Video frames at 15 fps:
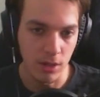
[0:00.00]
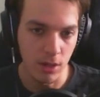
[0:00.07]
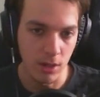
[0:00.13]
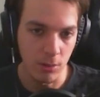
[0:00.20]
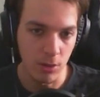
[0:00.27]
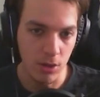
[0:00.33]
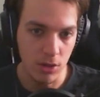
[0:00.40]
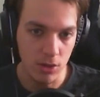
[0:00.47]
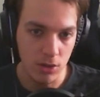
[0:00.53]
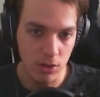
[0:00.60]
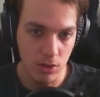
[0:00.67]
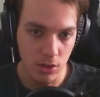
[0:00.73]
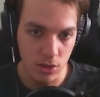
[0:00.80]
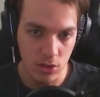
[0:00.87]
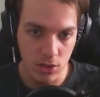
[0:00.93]
And
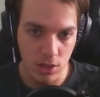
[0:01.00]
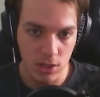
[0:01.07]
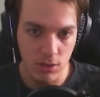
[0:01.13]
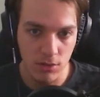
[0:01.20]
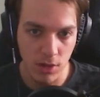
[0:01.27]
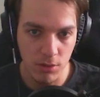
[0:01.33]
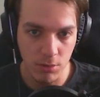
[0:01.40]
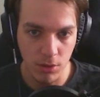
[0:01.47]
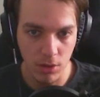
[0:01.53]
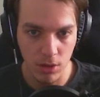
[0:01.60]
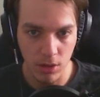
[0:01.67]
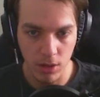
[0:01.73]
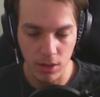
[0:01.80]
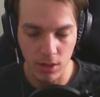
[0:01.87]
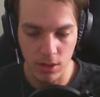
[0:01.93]
because the
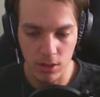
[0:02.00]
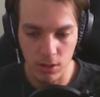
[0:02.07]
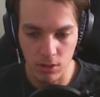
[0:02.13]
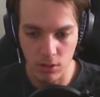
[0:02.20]
65-point LUT is